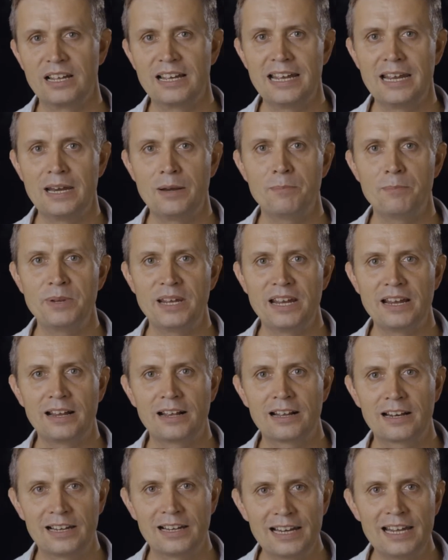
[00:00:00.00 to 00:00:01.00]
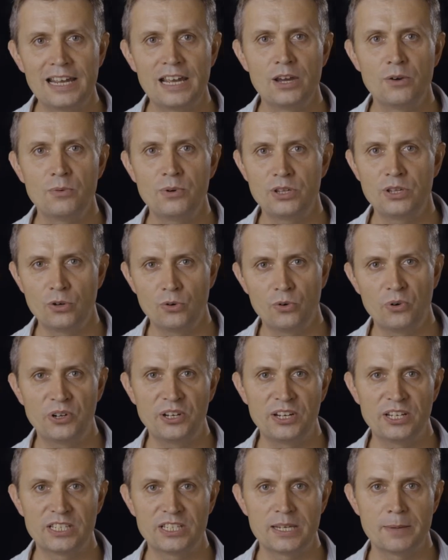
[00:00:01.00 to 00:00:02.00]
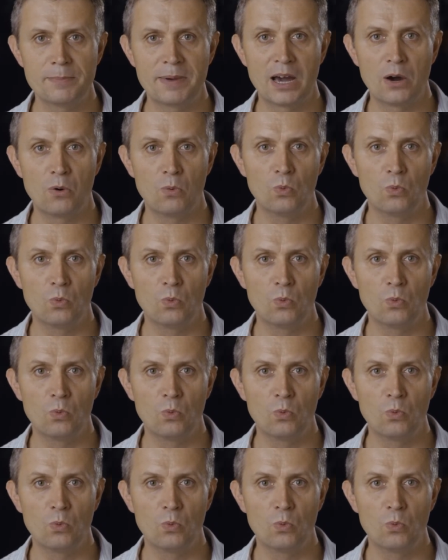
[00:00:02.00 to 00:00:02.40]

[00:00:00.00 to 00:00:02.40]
in being clear with your audience about